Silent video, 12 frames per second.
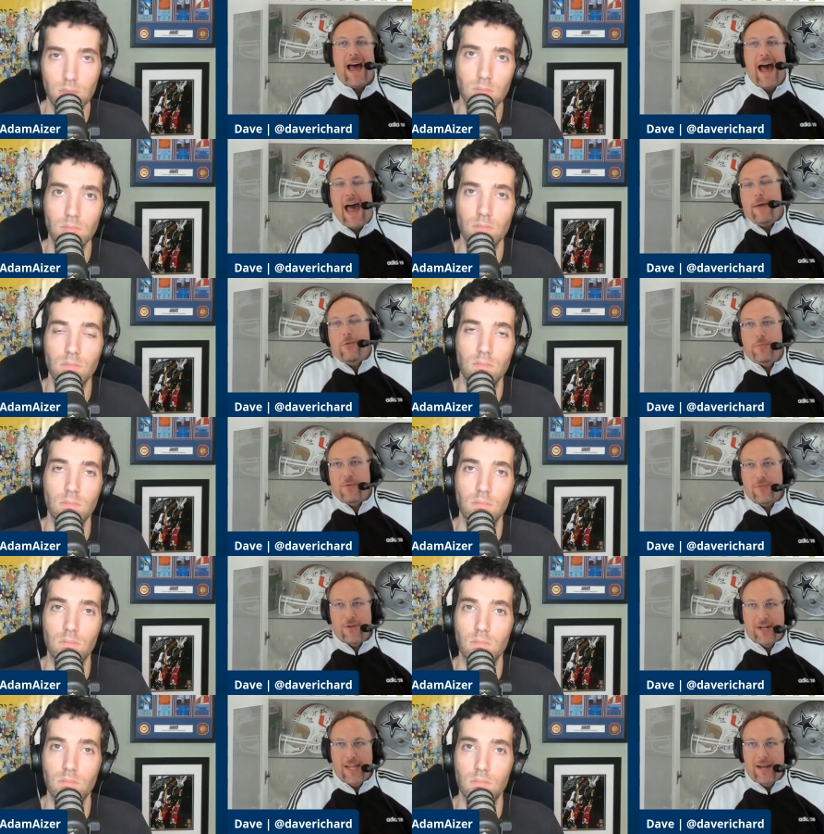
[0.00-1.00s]
Speaker 1: I would
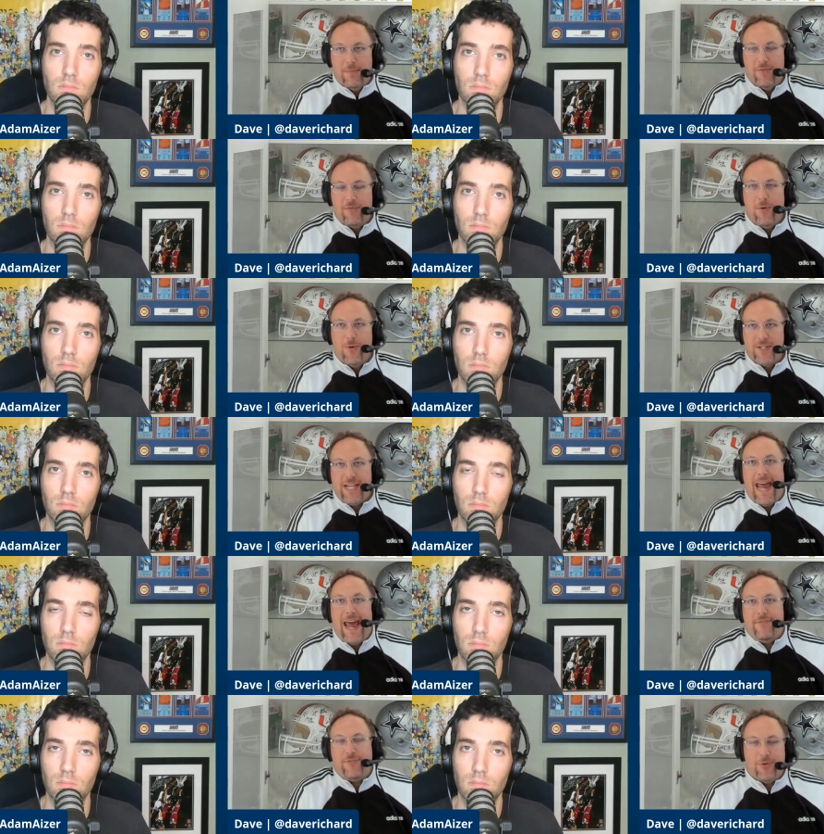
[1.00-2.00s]
prefer to get him, of course,
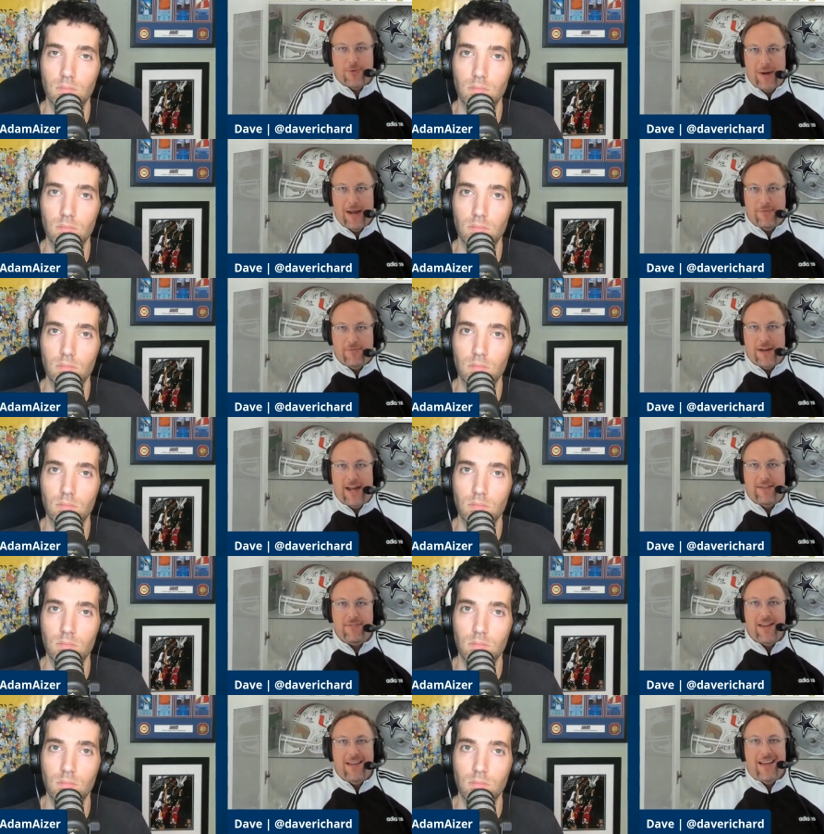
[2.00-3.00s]
after round
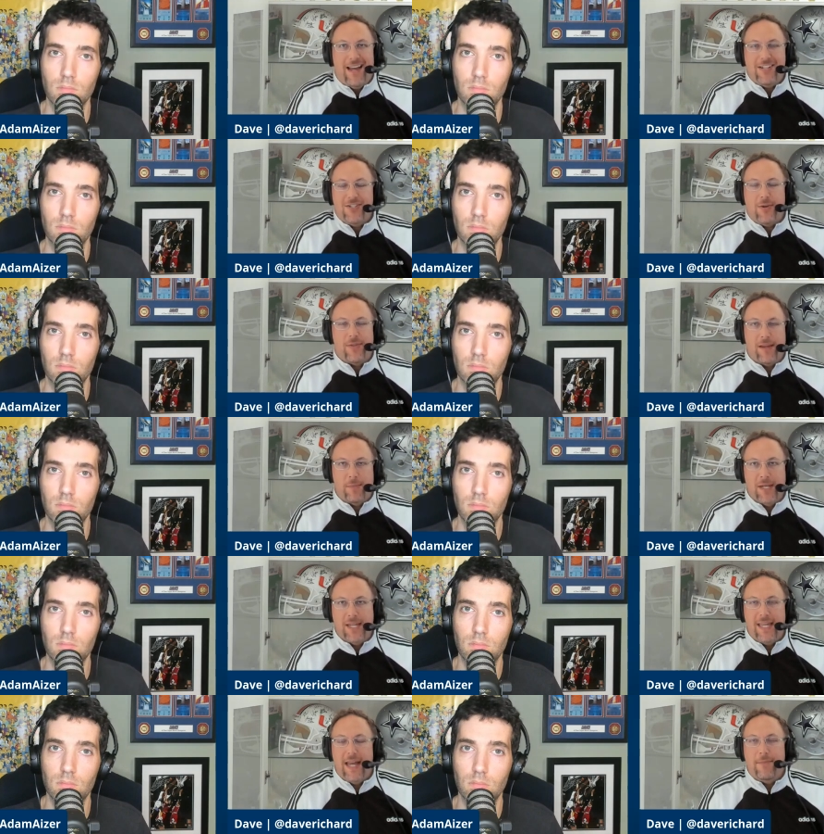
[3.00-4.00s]
5. I just don't think I'm
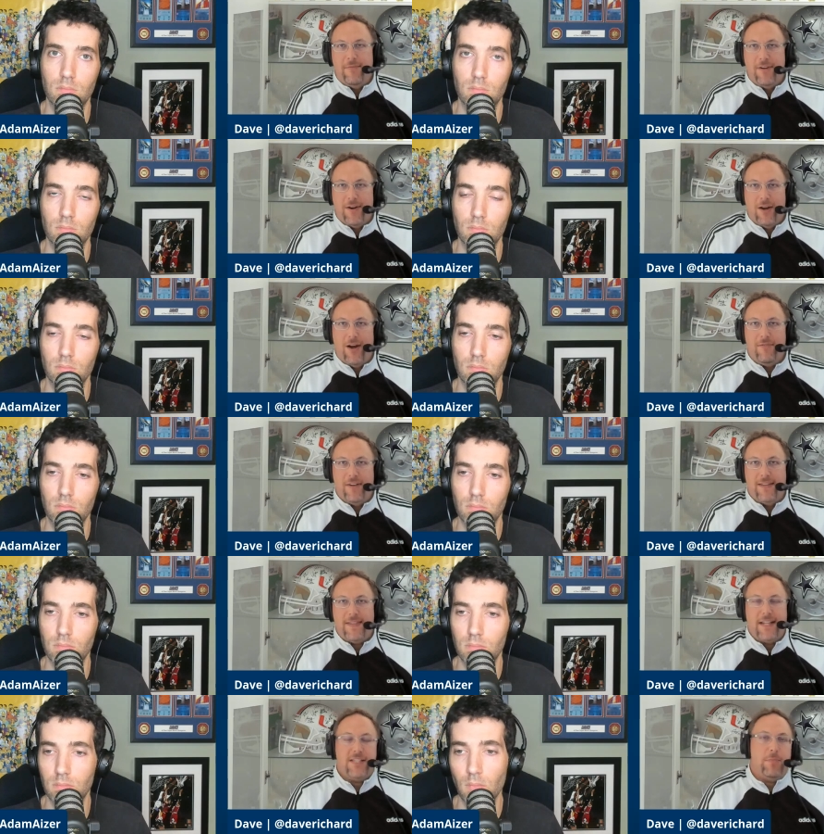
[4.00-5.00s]
going to get him very often
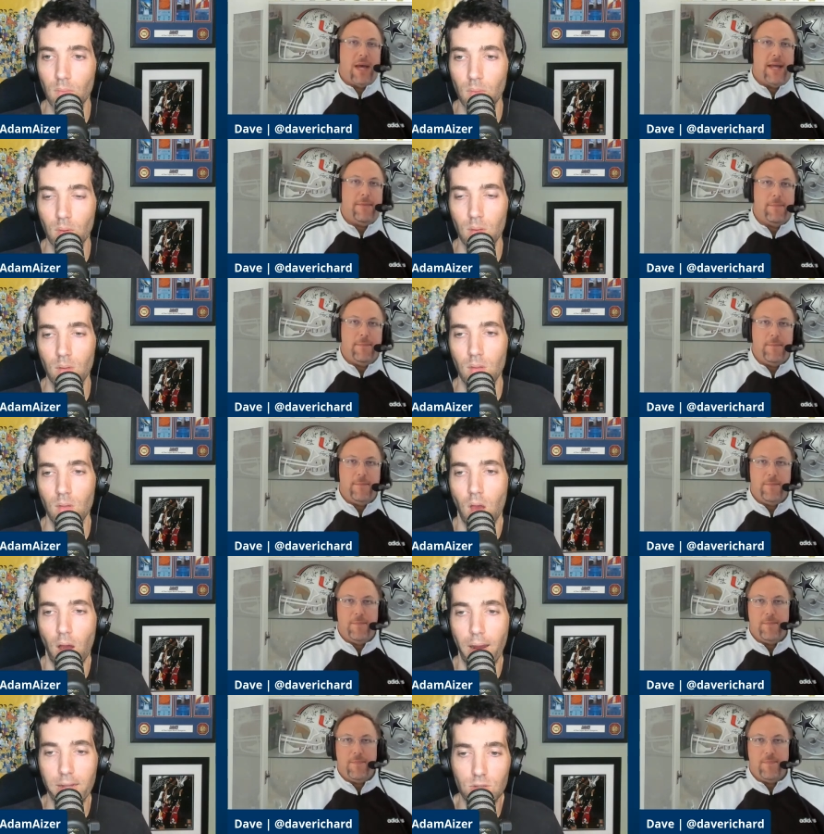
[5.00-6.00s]
at that spot.
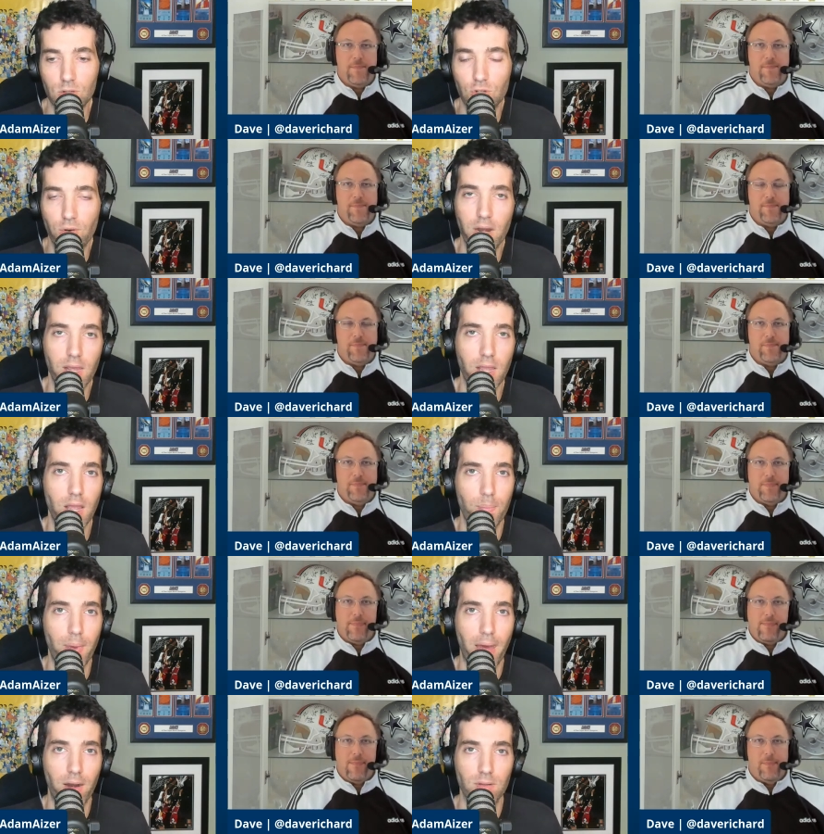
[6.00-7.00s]
Speaker 2: All right, so training camp
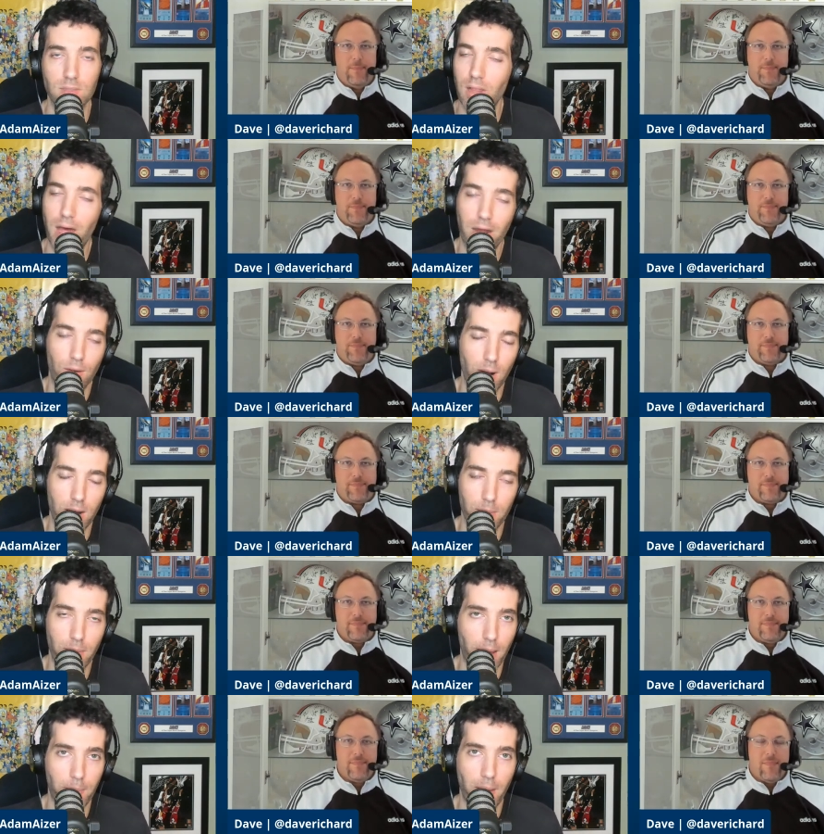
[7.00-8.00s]
battles, a lot of running
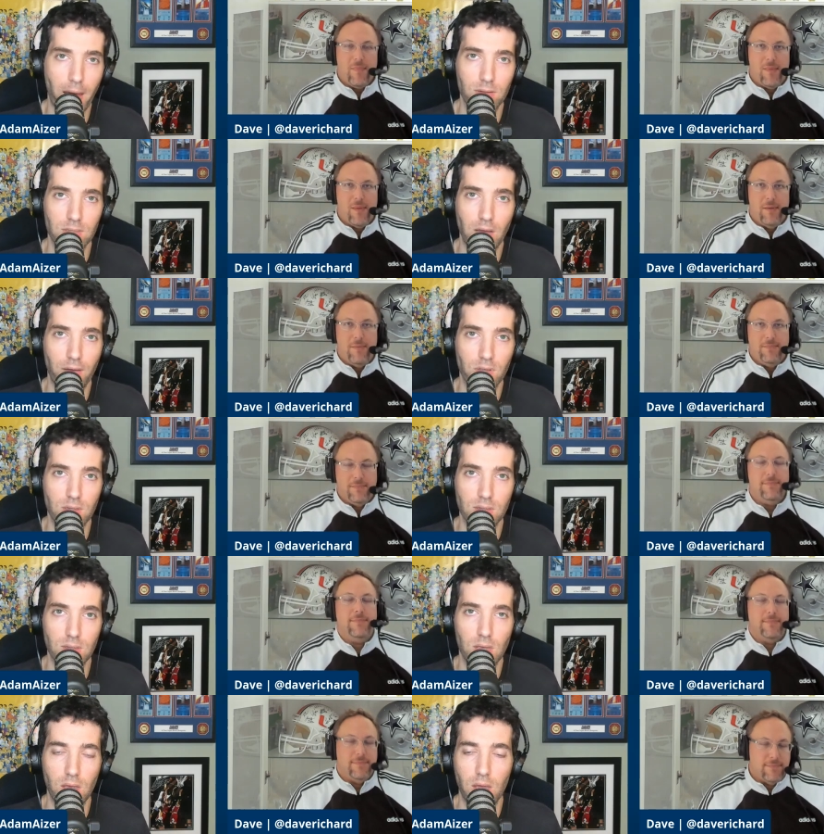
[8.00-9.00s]
back battles,
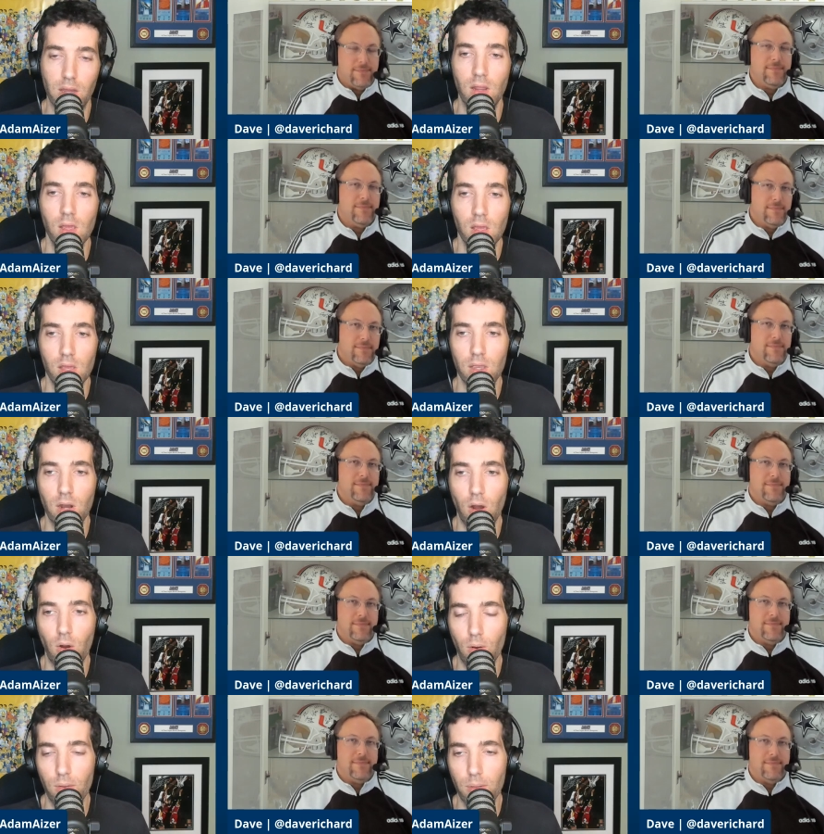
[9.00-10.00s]
obviously. And, you
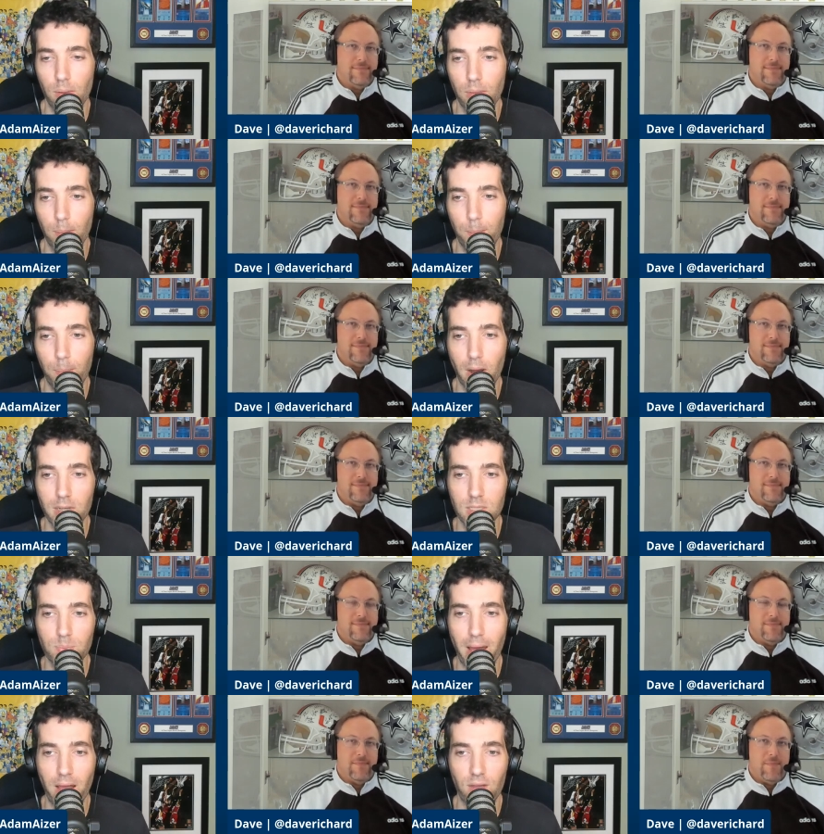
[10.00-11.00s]
know, the Bucs
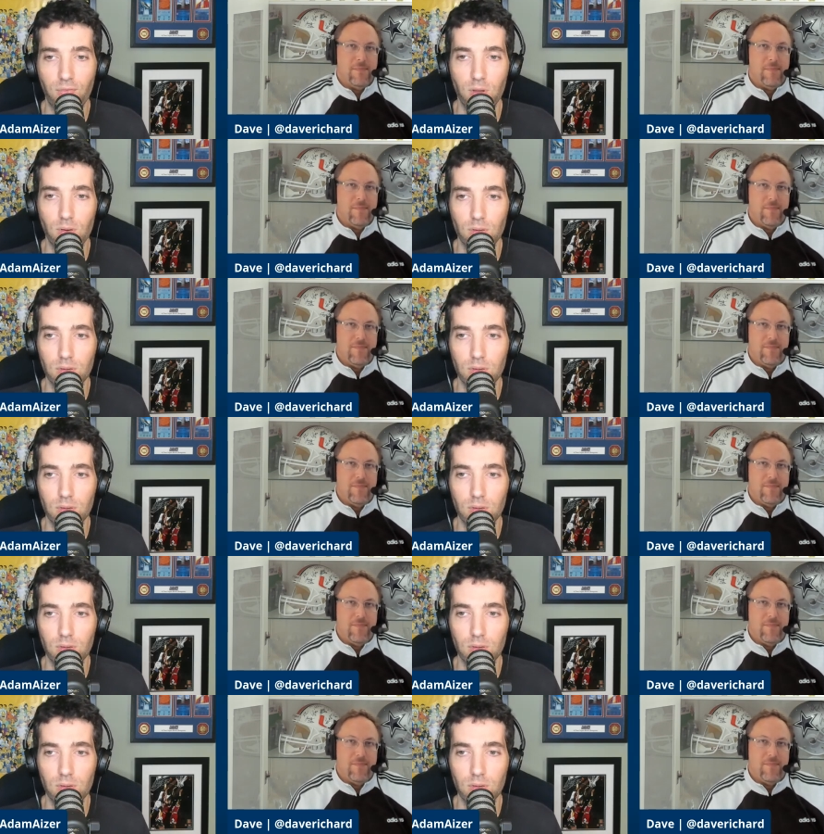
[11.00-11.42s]
backfield,